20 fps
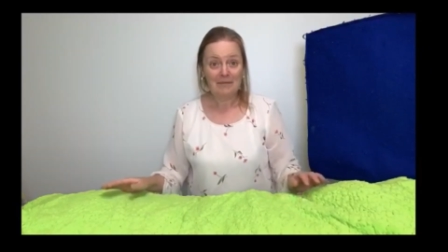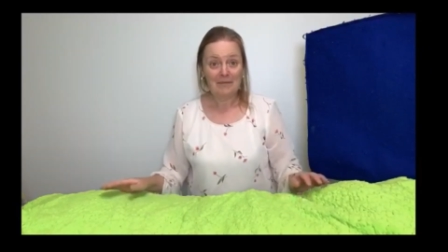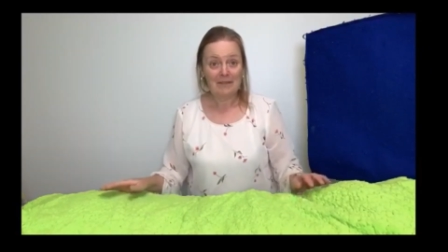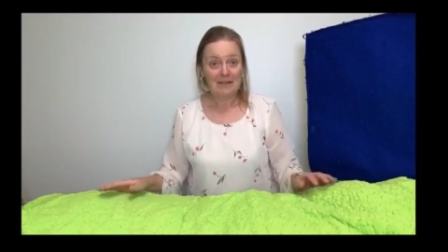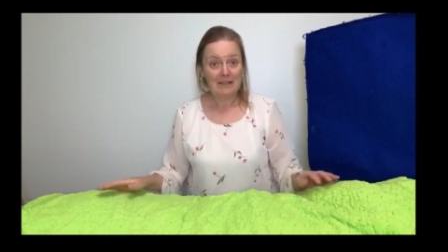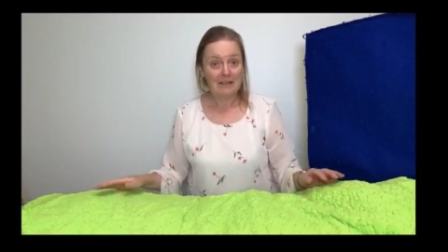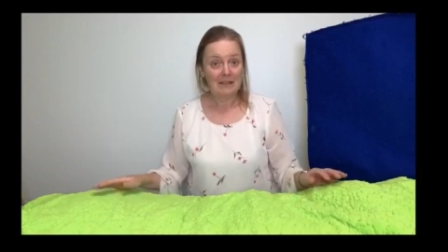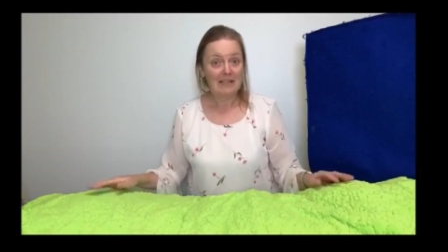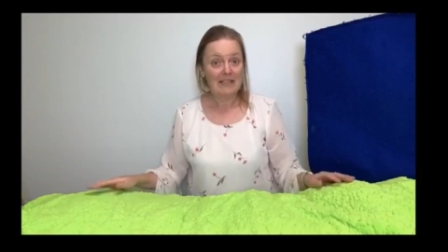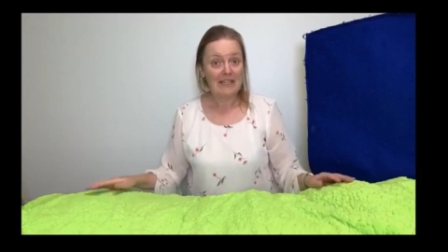
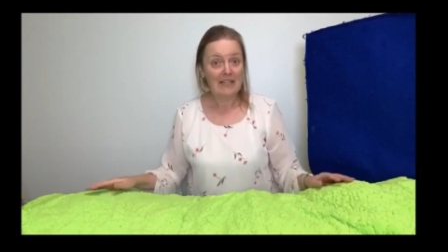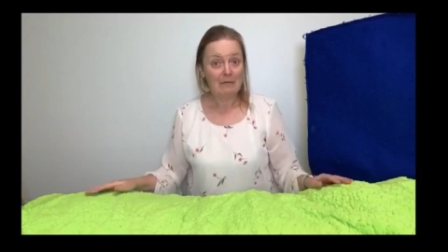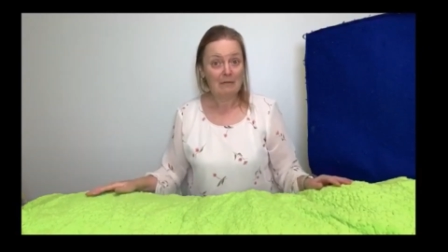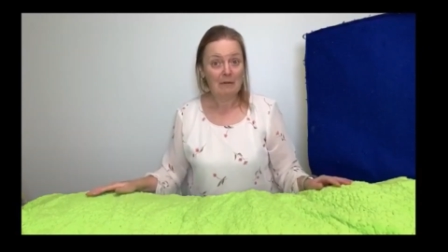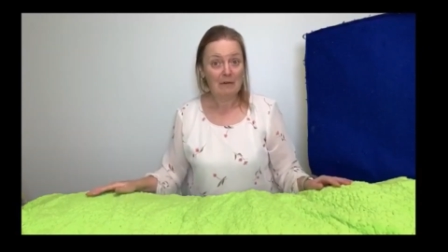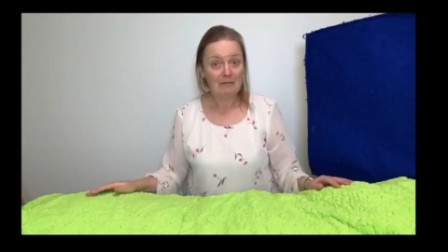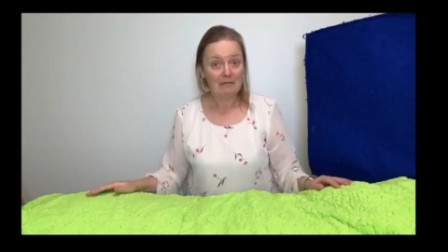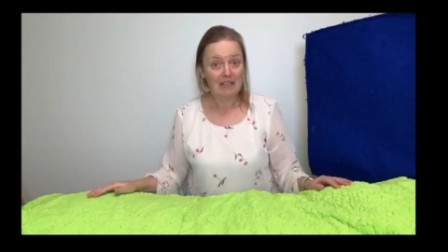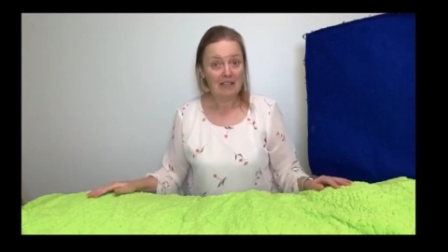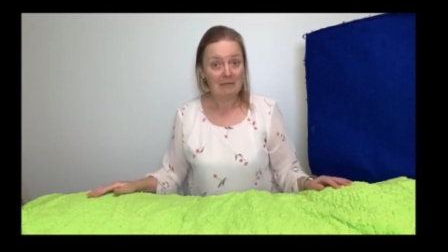You take one
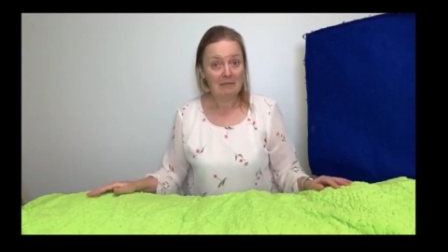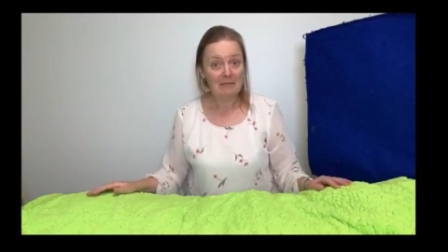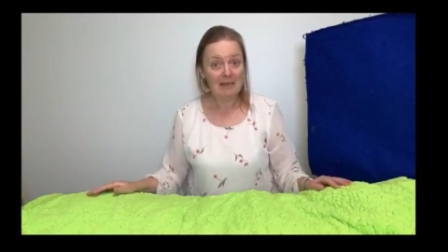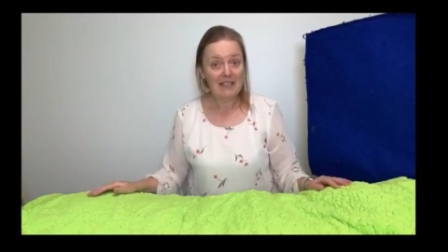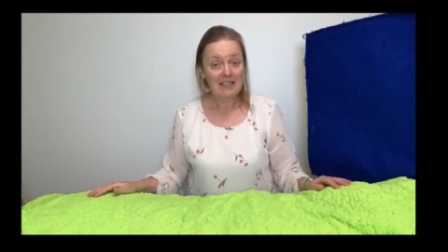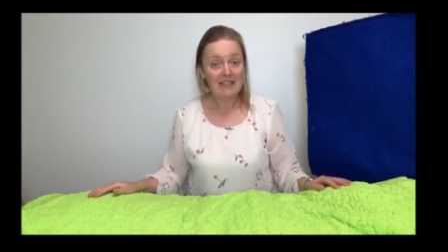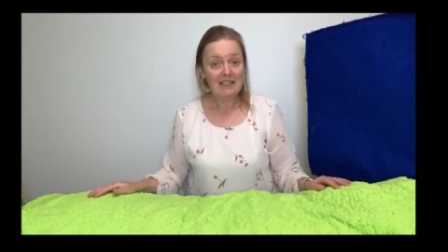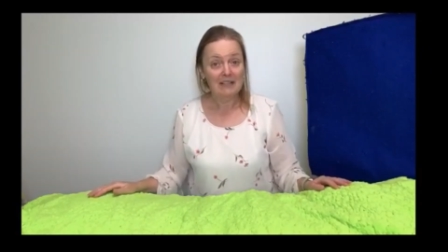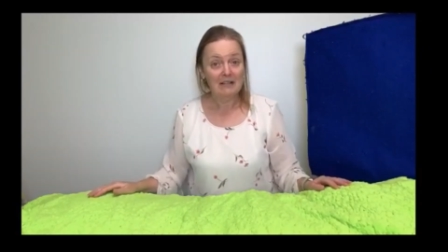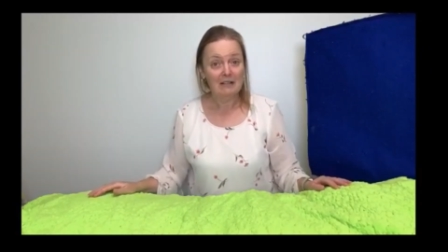with
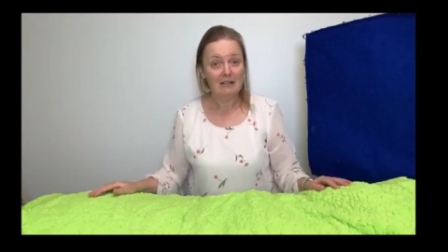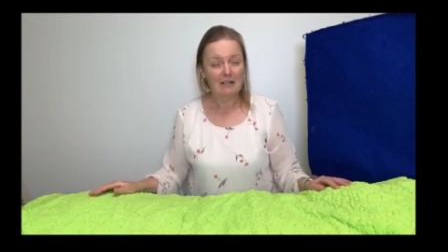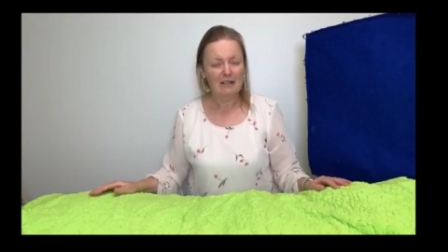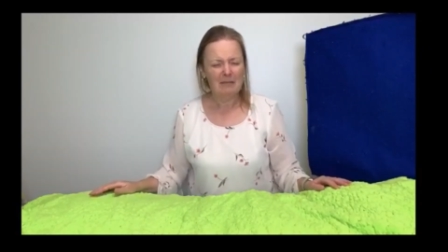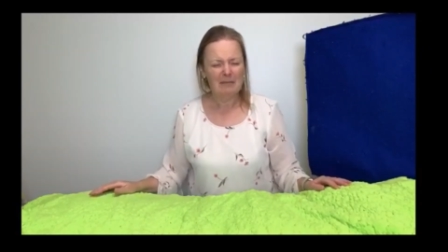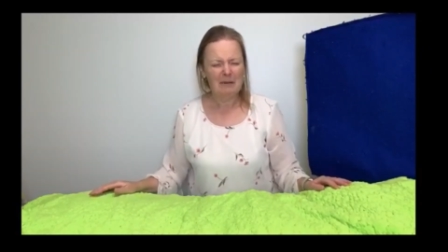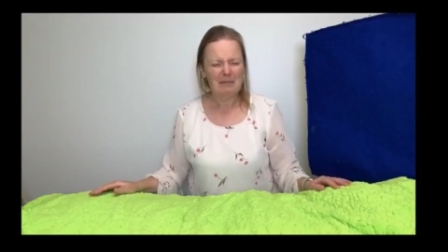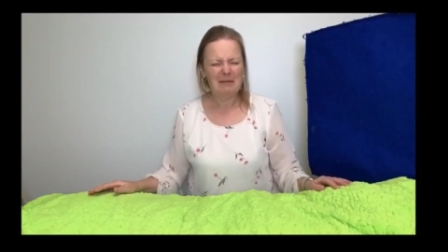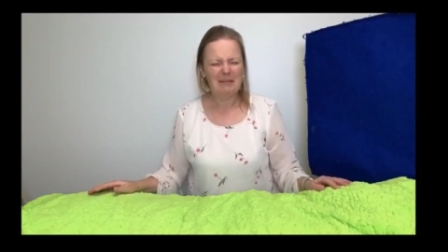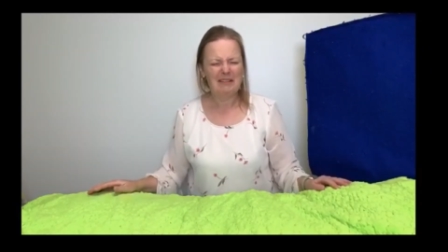me, or
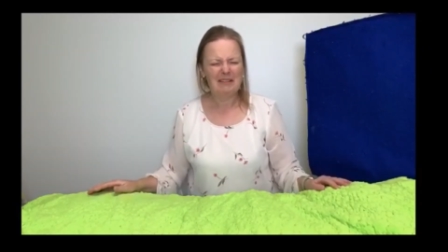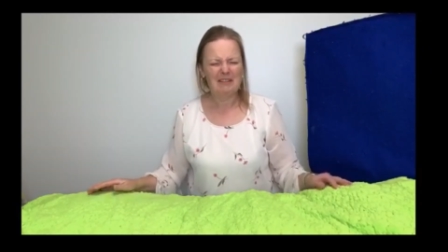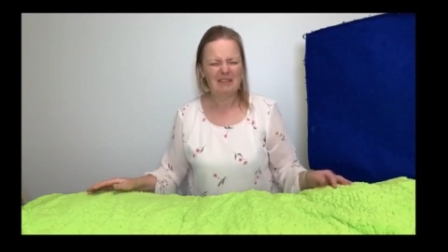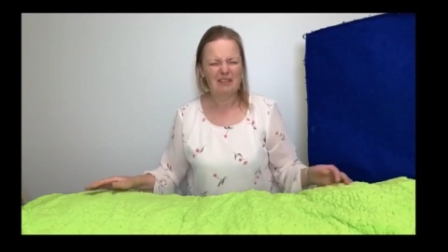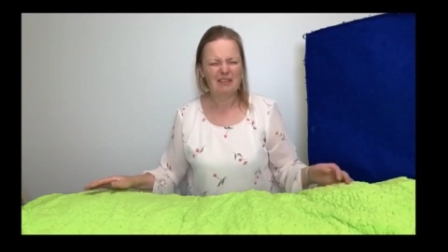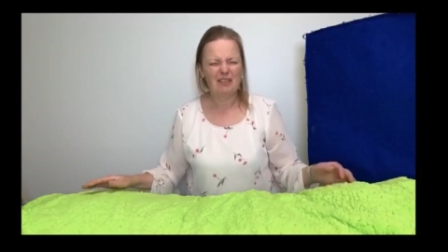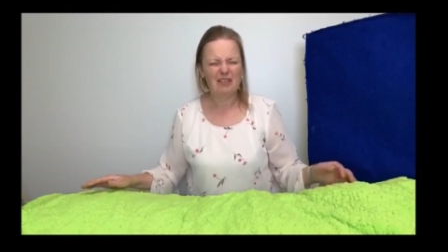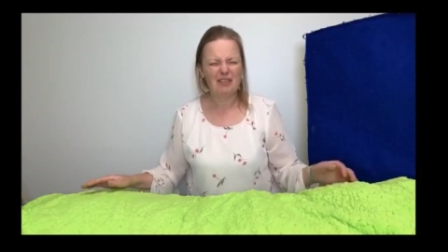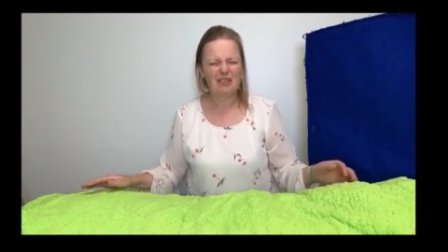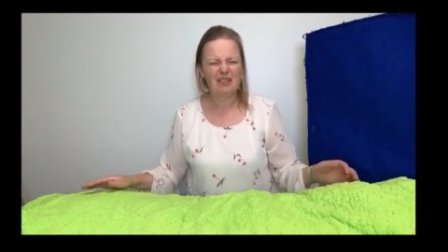maybe I'll do
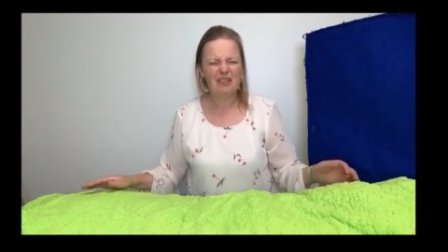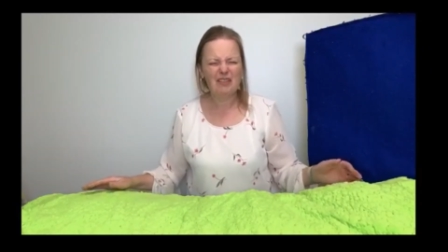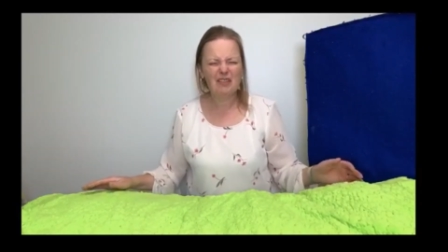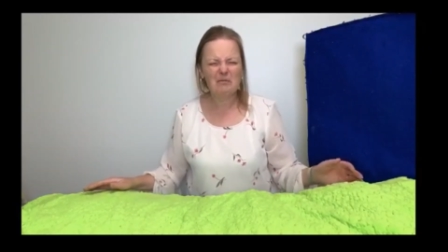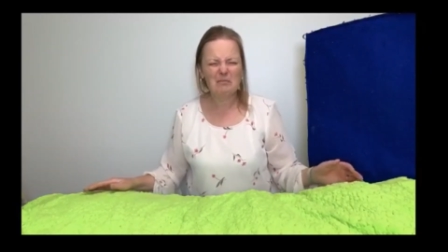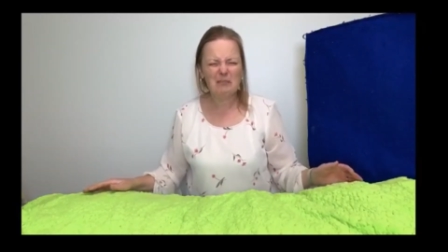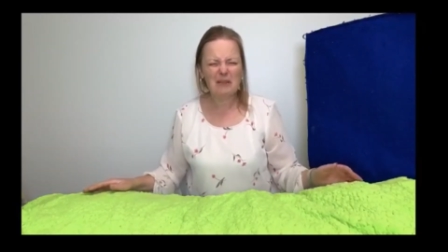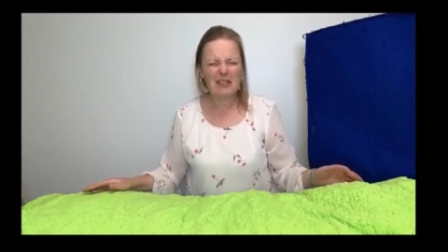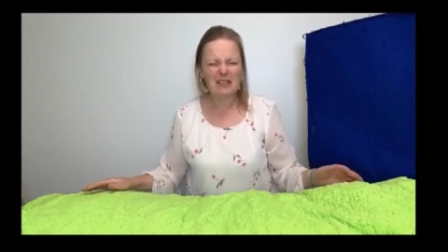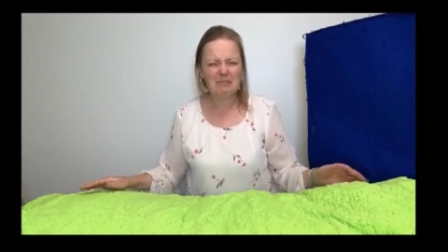two
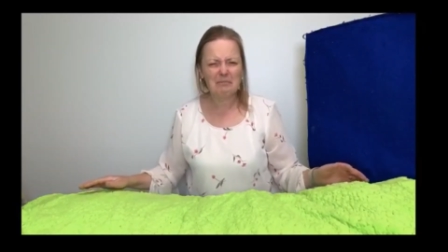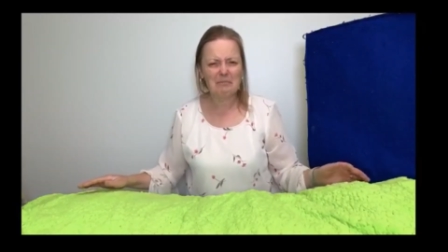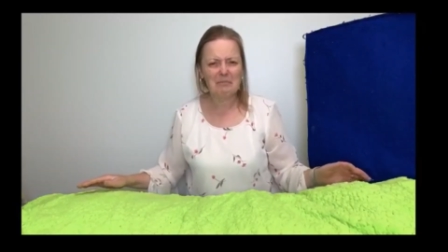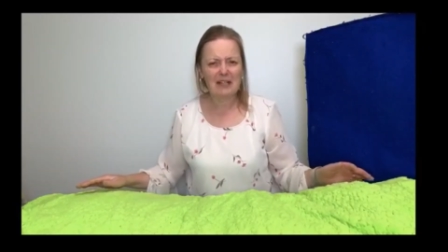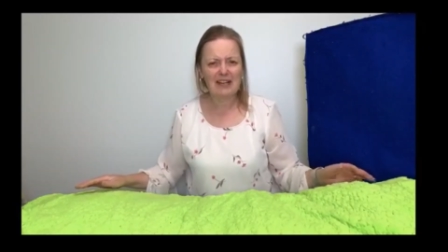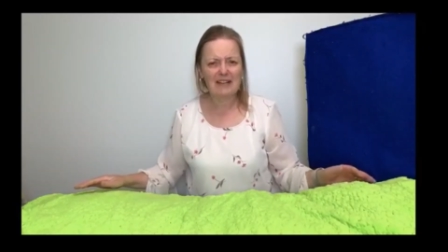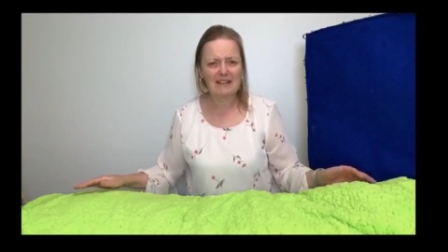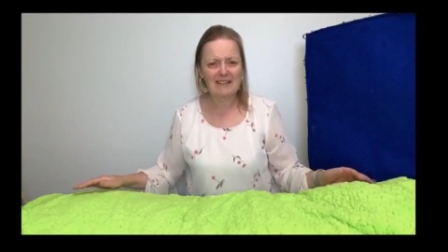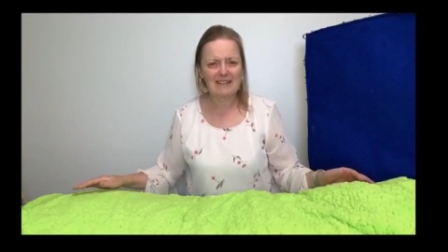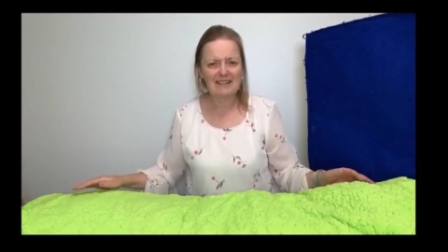big
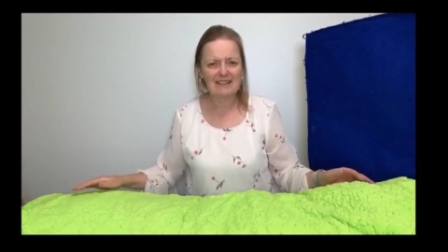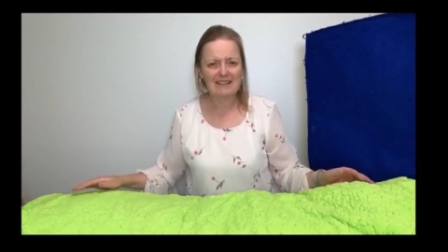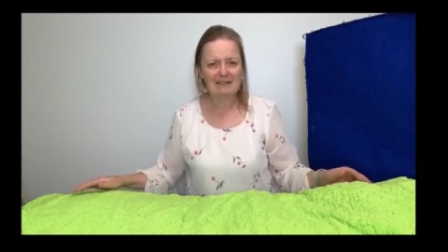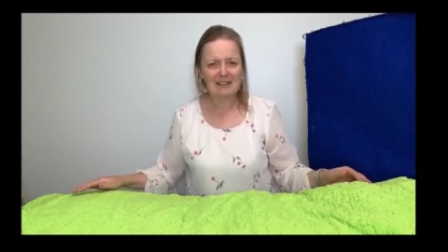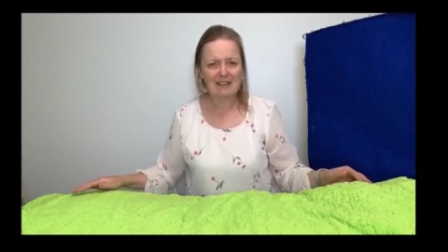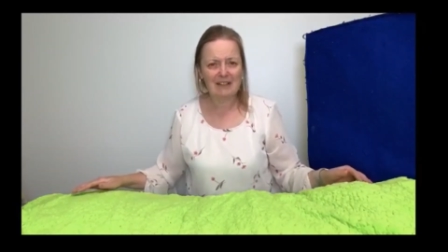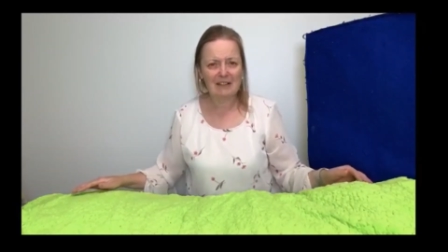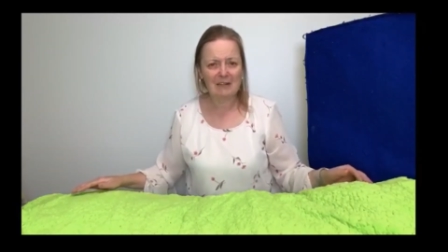breaths. Here we go.